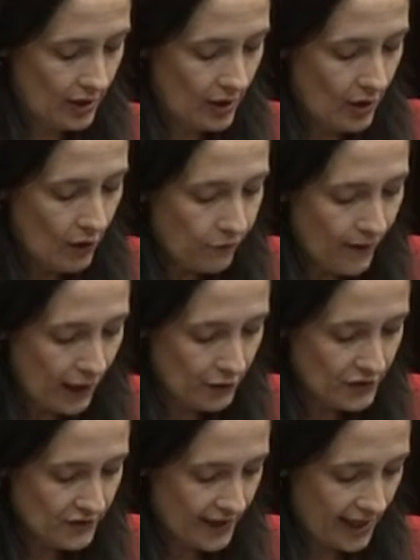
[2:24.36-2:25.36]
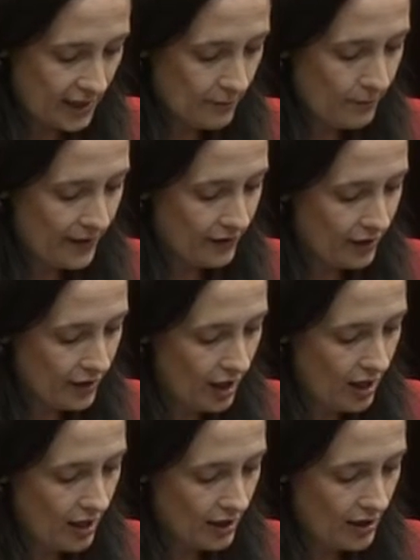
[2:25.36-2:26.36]
followed then by the
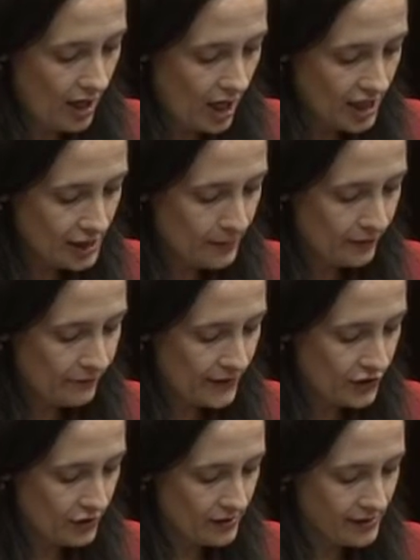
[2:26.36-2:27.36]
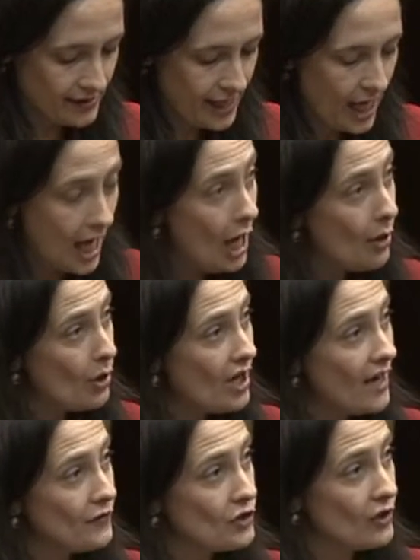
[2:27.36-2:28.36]
long hospital vigils, hour
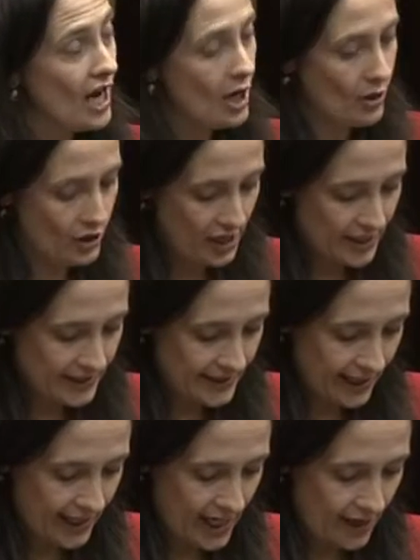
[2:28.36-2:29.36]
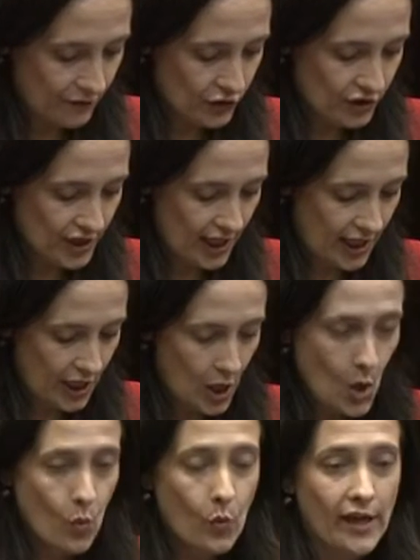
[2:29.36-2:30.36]
after hour, day after day,
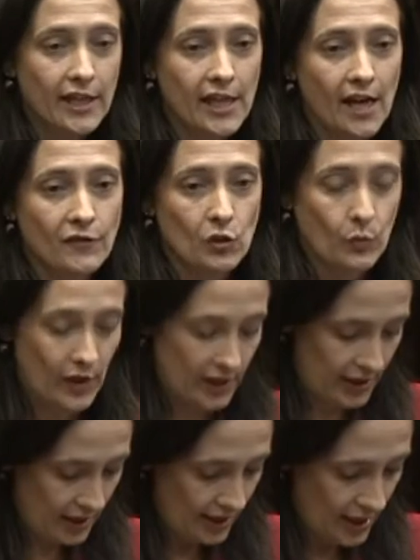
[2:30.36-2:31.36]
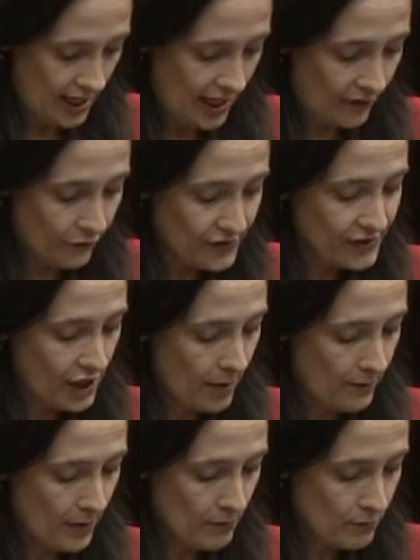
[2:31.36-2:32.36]
week after week, and for
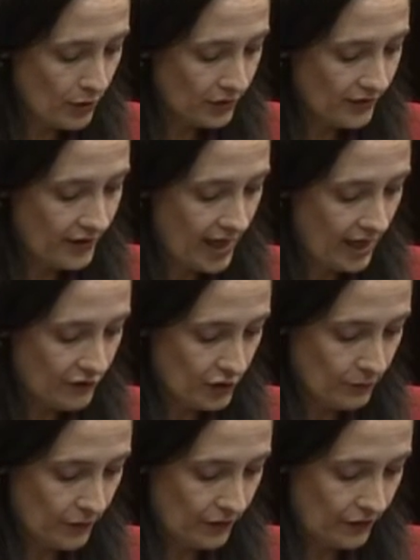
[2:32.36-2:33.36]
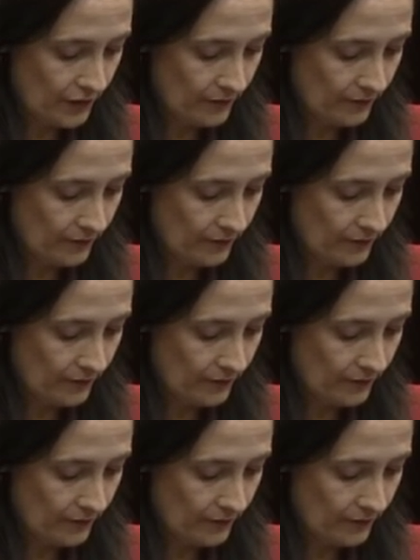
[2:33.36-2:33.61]
some, month after month.